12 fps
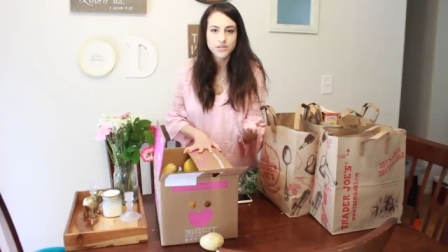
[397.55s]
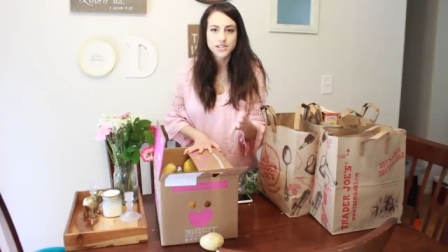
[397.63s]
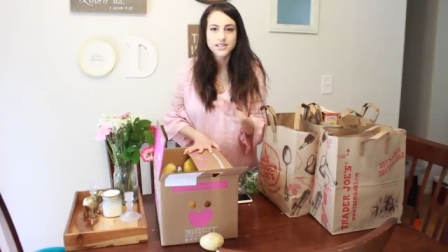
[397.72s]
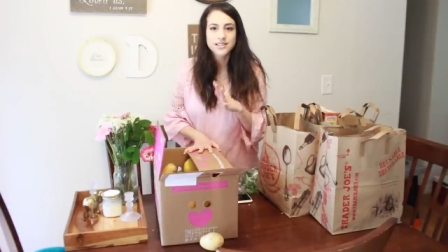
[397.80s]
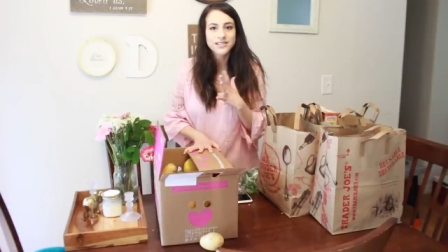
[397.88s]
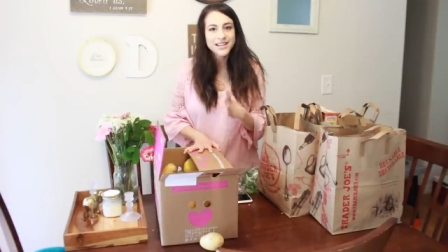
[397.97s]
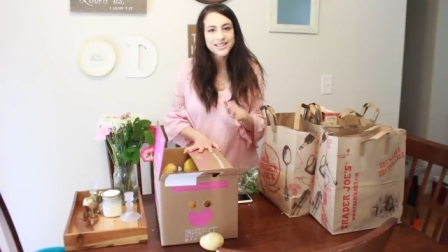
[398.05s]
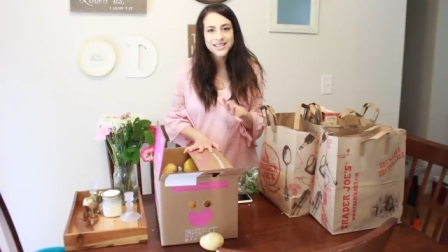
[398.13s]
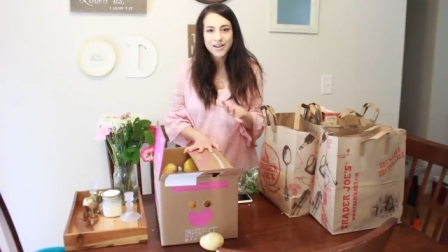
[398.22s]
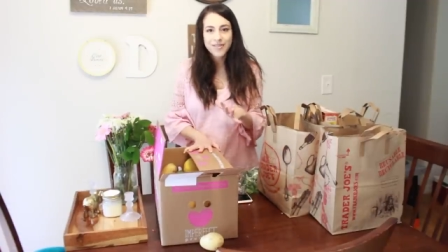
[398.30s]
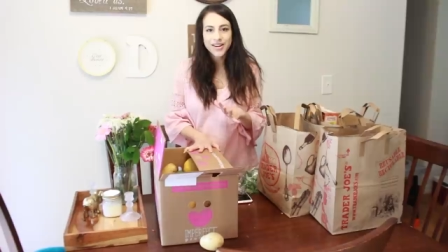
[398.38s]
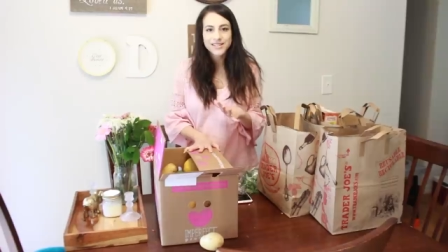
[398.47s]
Just the
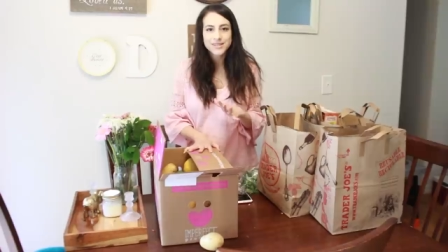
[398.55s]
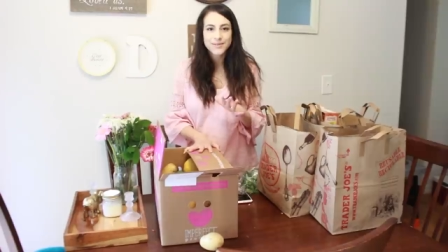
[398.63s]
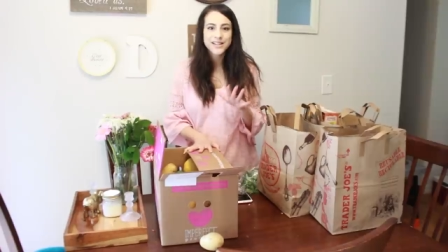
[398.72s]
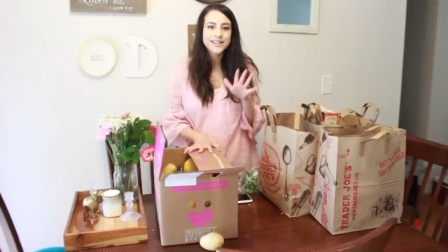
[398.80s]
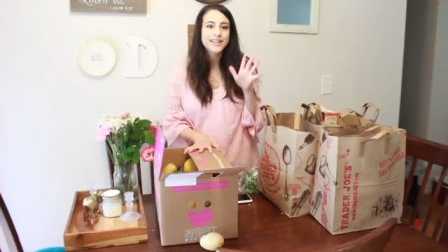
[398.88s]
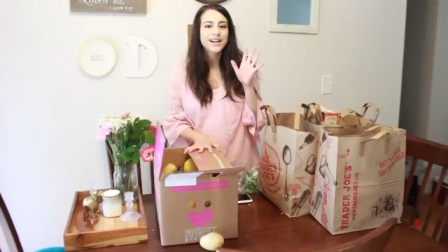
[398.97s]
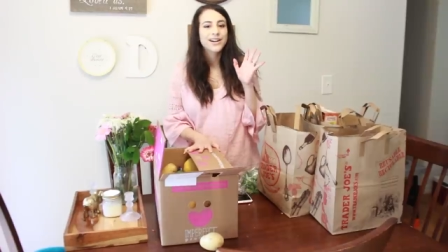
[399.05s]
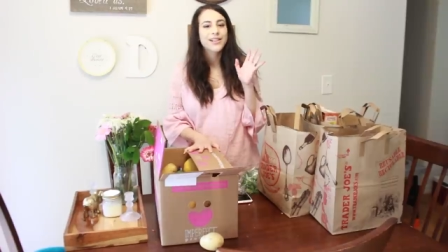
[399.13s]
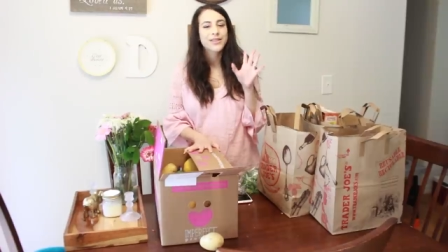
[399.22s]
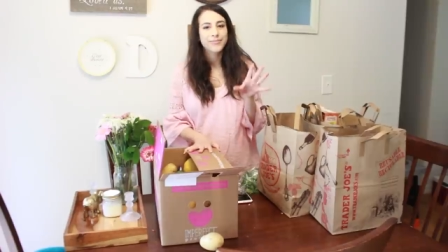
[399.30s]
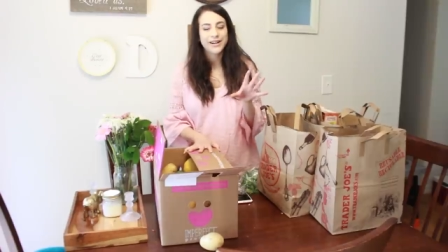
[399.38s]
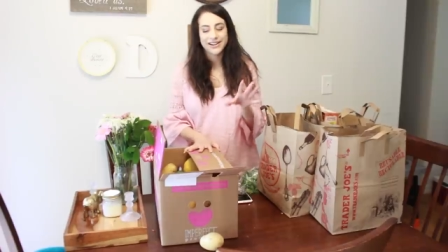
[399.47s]
less time I can spend in
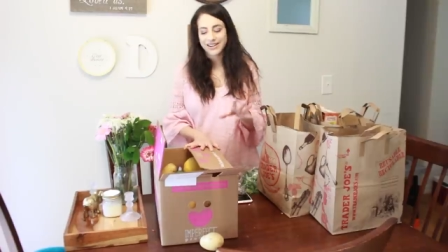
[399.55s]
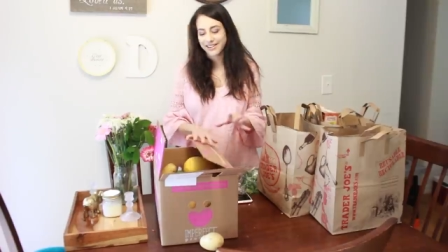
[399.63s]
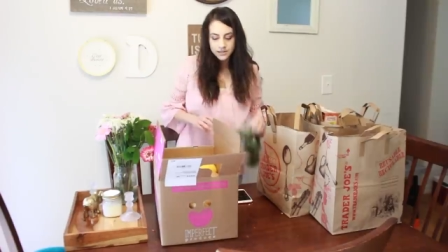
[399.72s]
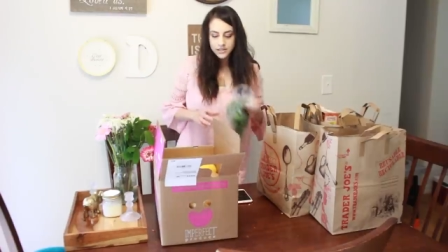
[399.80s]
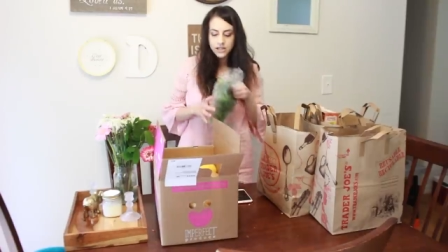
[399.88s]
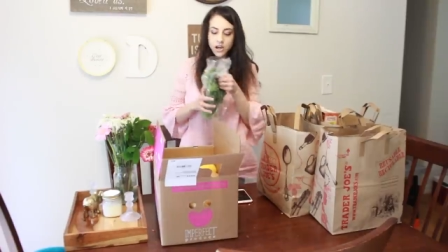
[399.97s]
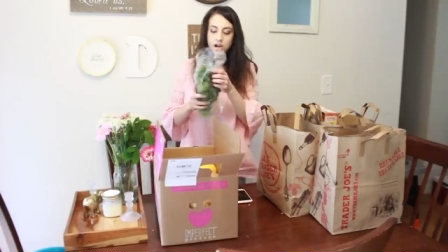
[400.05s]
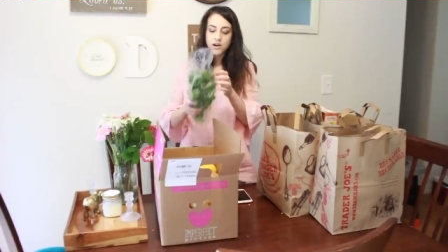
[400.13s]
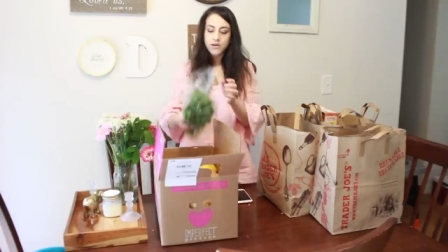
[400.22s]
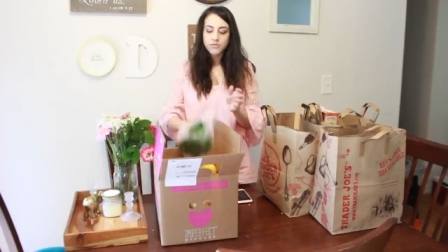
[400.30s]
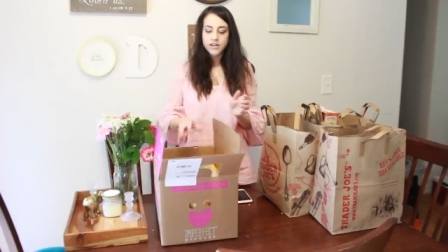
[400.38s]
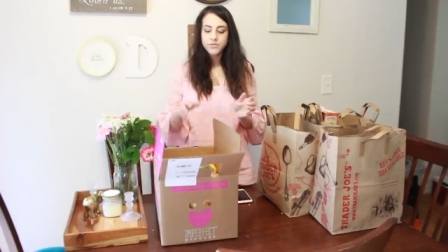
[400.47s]
there, the better.
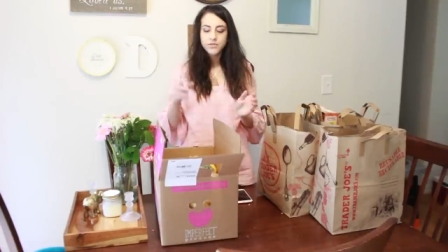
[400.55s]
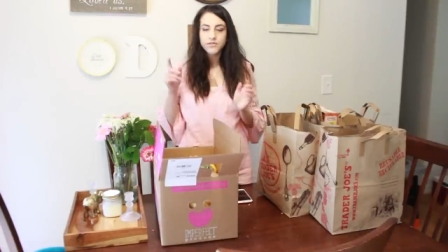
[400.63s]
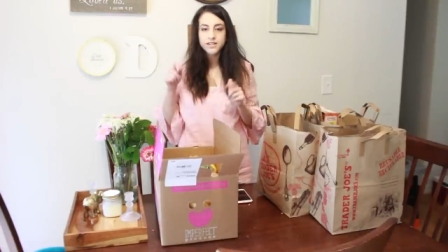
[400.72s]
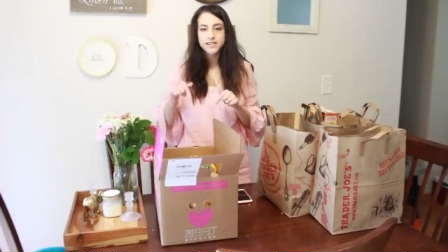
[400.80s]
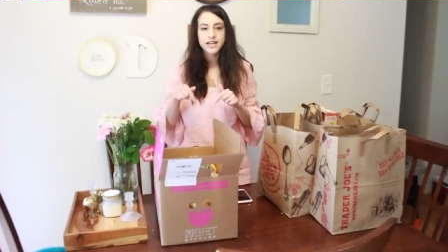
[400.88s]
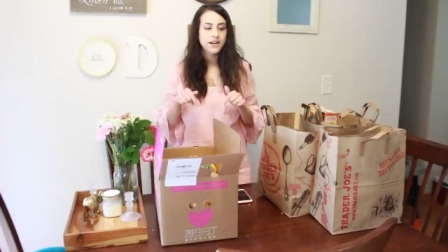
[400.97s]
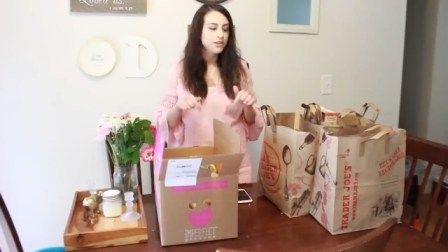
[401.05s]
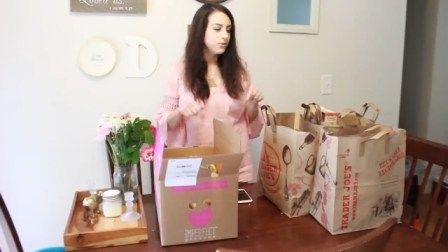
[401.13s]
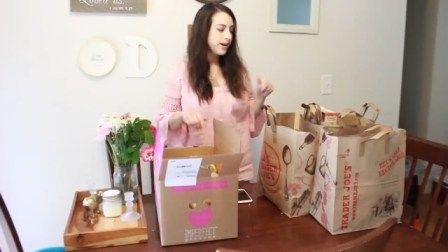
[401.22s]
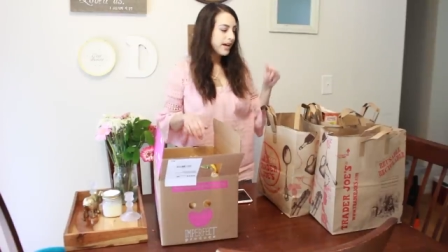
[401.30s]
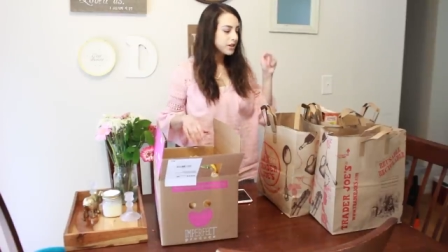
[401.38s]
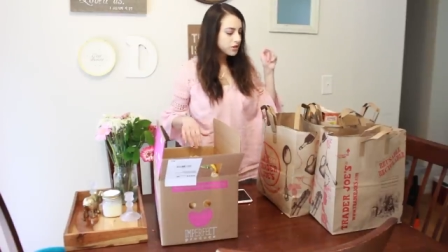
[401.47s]
So I'm gonna move this out of
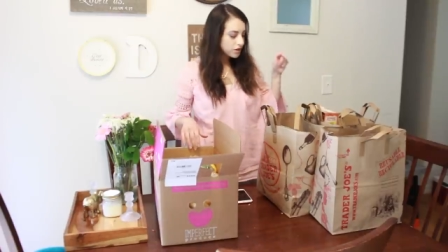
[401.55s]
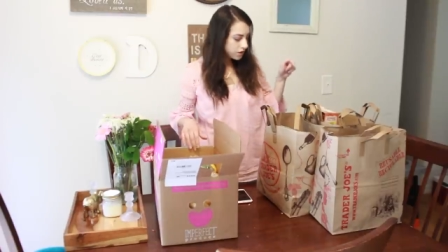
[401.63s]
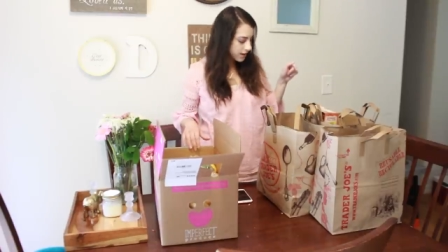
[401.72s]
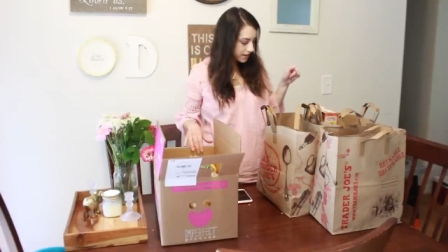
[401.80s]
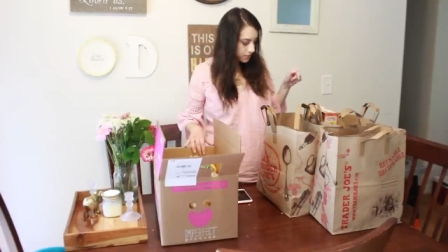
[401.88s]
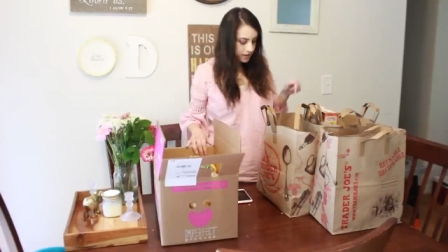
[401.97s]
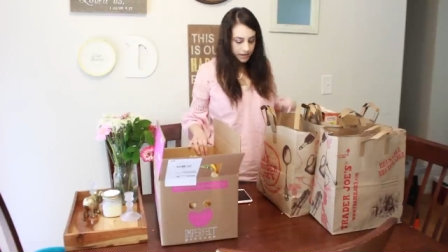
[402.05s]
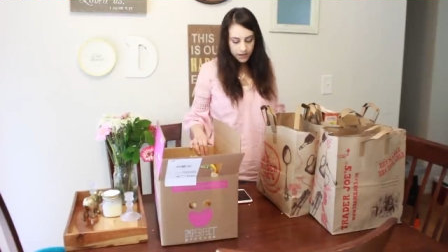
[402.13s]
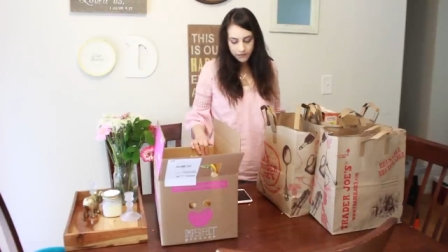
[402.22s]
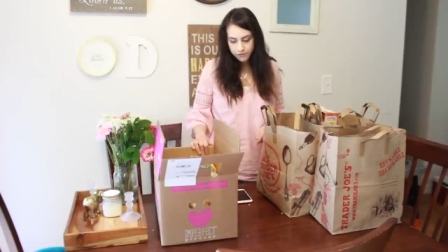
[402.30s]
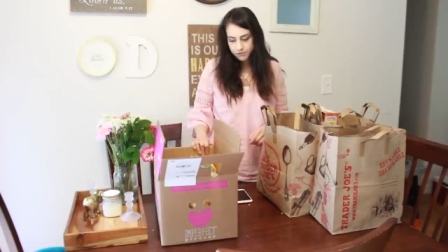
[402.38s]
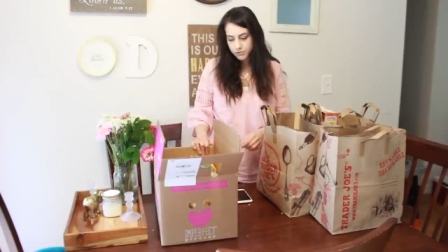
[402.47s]
the way and show you guys what I
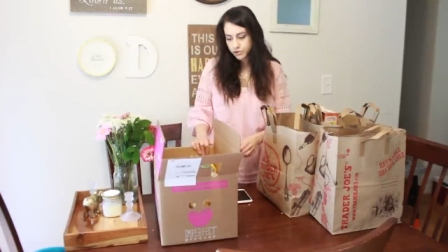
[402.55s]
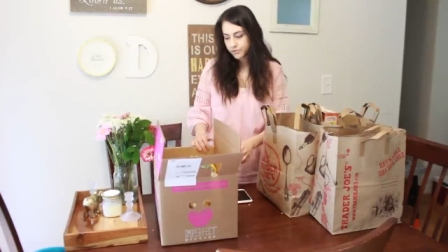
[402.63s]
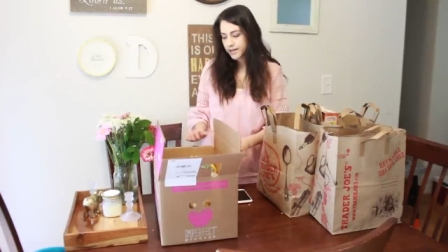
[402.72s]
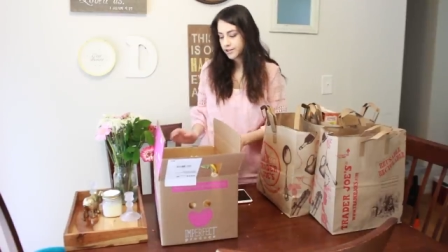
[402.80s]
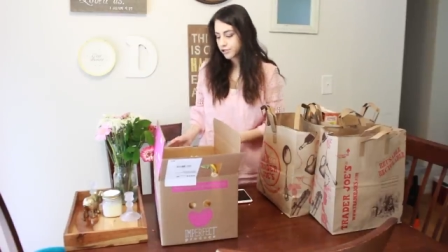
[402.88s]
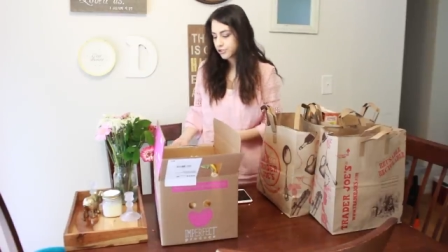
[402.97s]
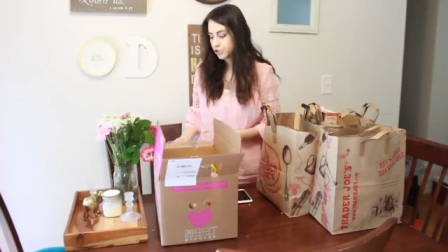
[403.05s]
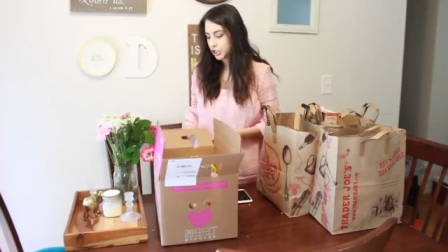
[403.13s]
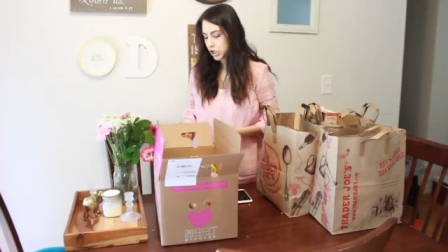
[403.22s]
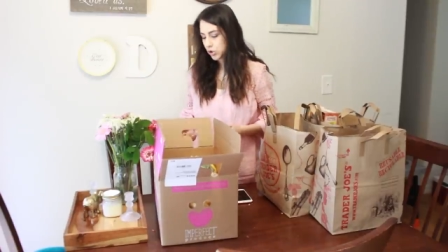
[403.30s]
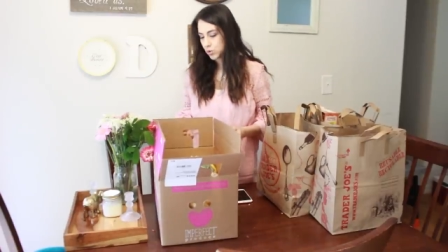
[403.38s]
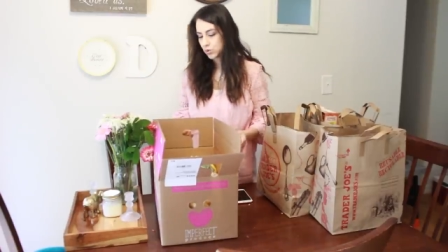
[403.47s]
got from Trader
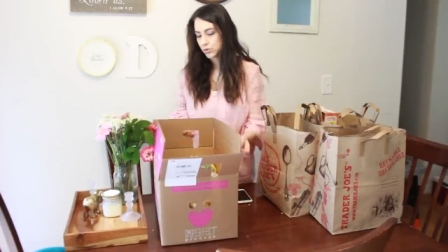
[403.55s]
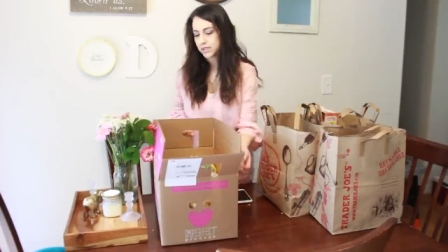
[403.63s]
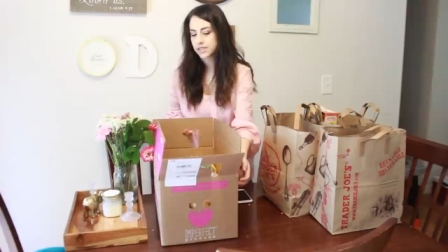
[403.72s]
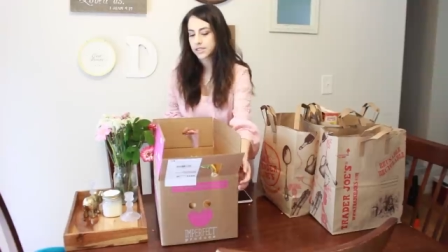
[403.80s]
Joe's.